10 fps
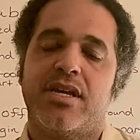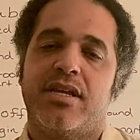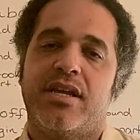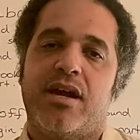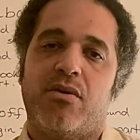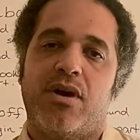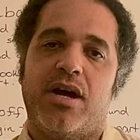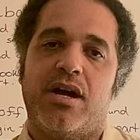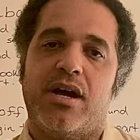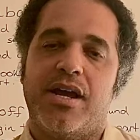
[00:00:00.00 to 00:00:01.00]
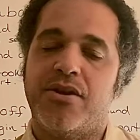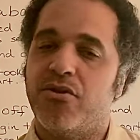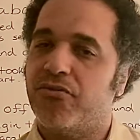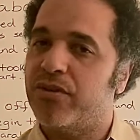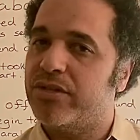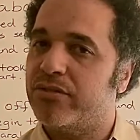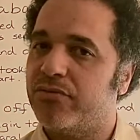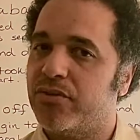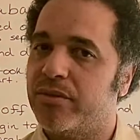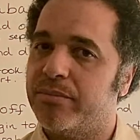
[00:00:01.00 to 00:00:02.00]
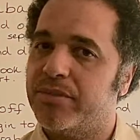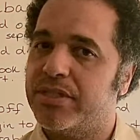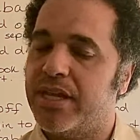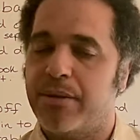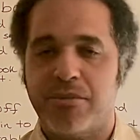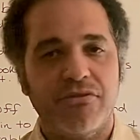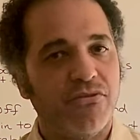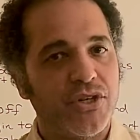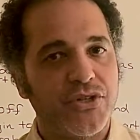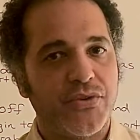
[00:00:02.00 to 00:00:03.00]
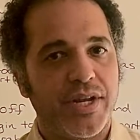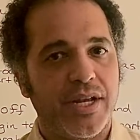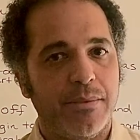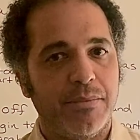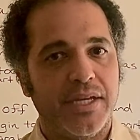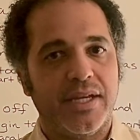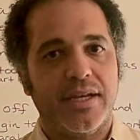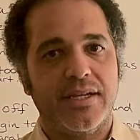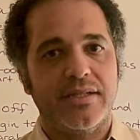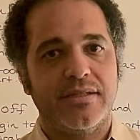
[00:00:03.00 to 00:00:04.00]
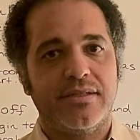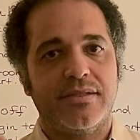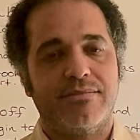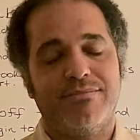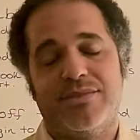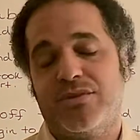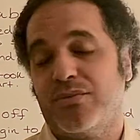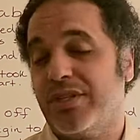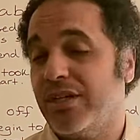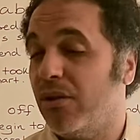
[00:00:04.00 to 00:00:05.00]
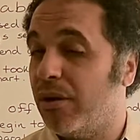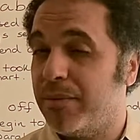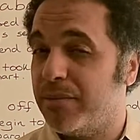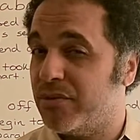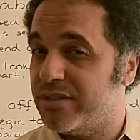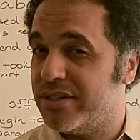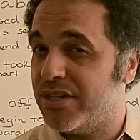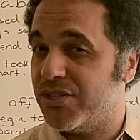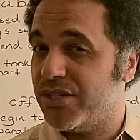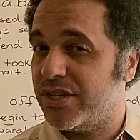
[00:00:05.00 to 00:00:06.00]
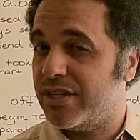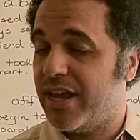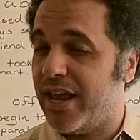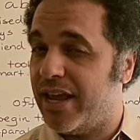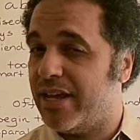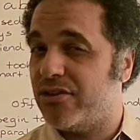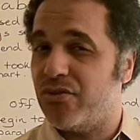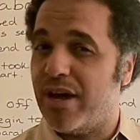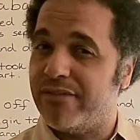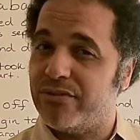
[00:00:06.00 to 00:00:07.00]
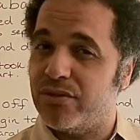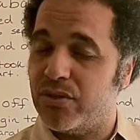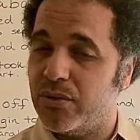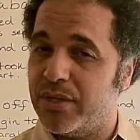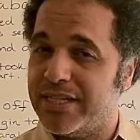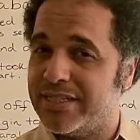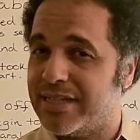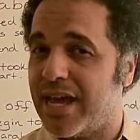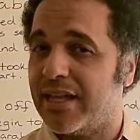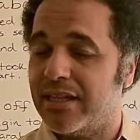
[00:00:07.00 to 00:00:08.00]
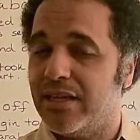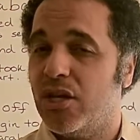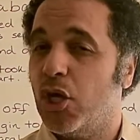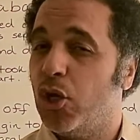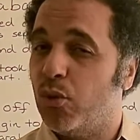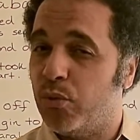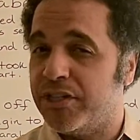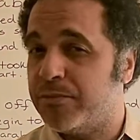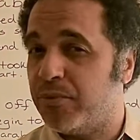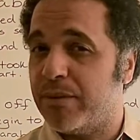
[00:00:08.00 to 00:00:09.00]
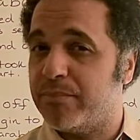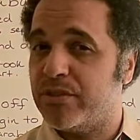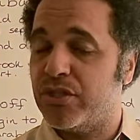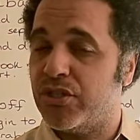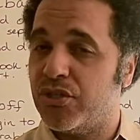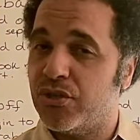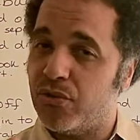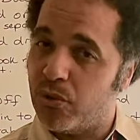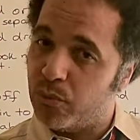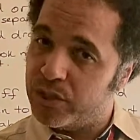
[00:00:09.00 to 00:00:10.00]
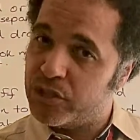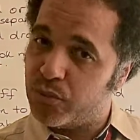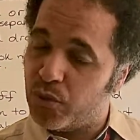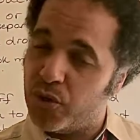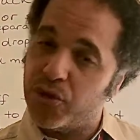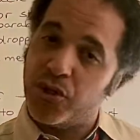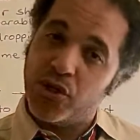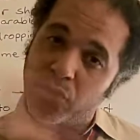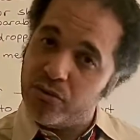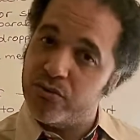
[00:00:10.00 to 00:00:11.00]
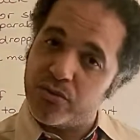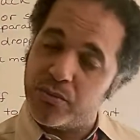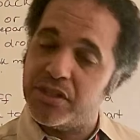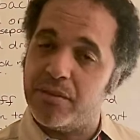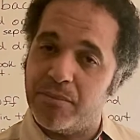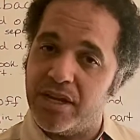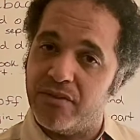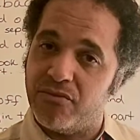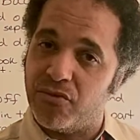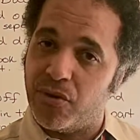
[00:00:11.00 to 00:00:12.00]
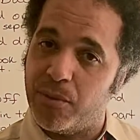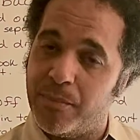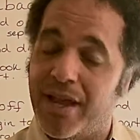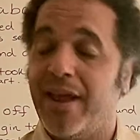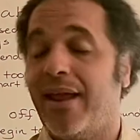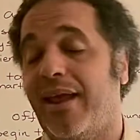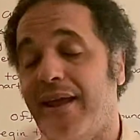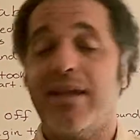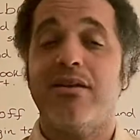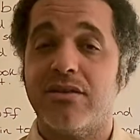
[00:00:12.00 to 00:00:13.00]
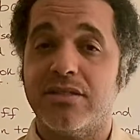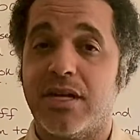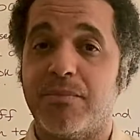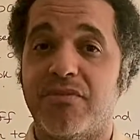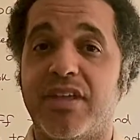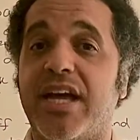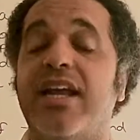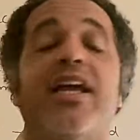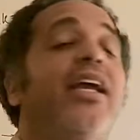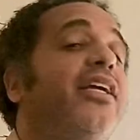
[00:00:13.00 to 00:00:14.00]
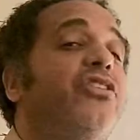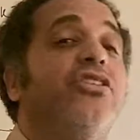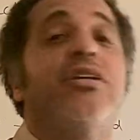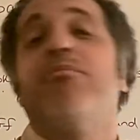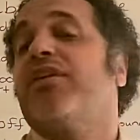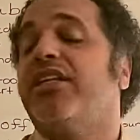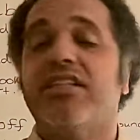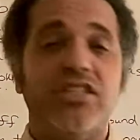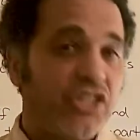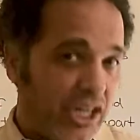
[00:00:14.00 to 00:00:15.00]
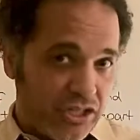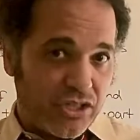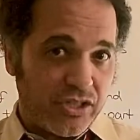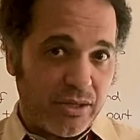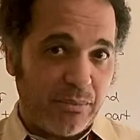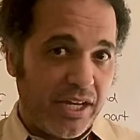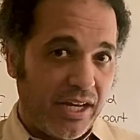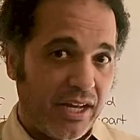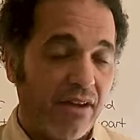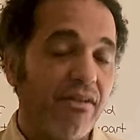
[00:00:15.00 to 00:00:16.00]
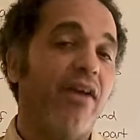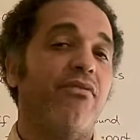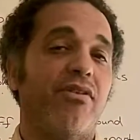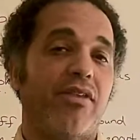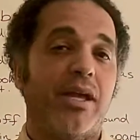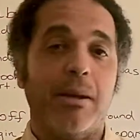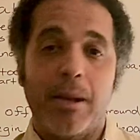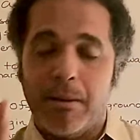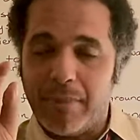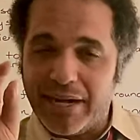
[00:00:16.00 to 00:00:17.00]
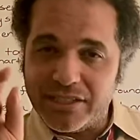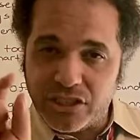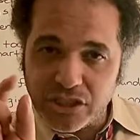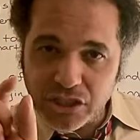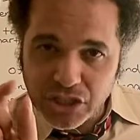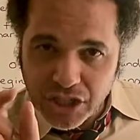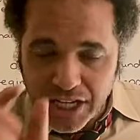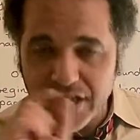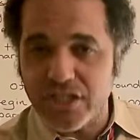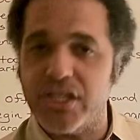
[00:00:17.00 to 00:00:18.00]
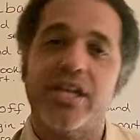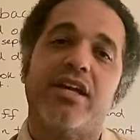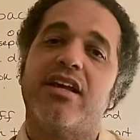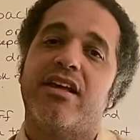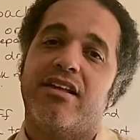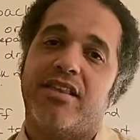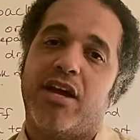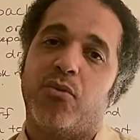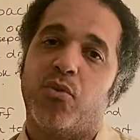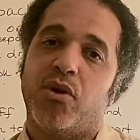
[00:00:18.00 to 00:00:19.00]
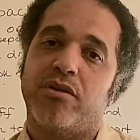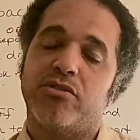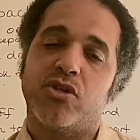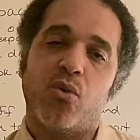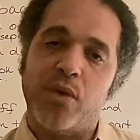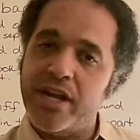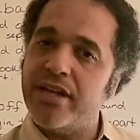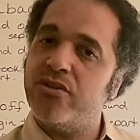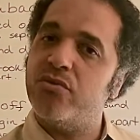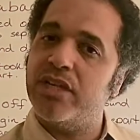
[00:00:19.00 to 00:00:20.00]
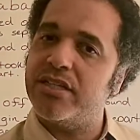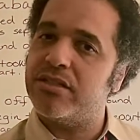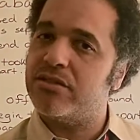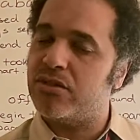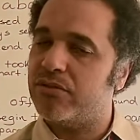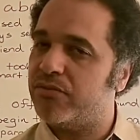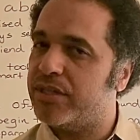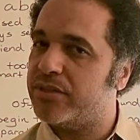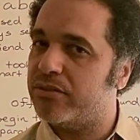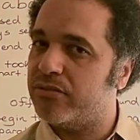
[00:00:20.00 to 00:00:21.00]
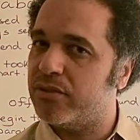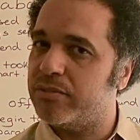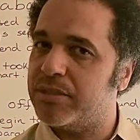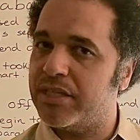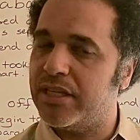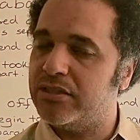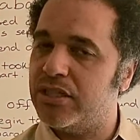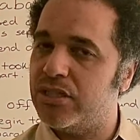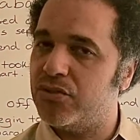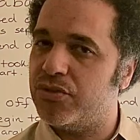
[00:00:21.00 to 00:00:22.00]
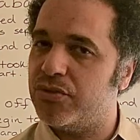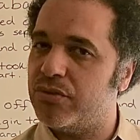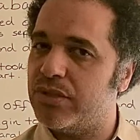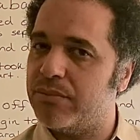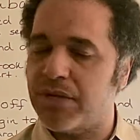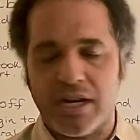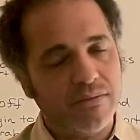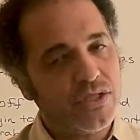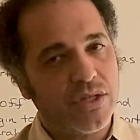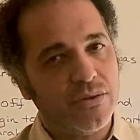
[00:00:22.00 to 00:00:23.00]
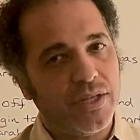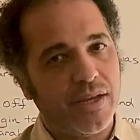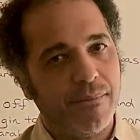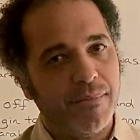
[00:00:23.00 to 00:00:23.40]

Now, I know phrasal verbs can be frustrating because it's really all memorization and you have to know exactly which preposition or which word goes with the main verb, and on top of that, it just completely changes the meaning of everything by just changing that word. So when I do lessons on phrasal verbs, I'd like to introduce them kind of slowly.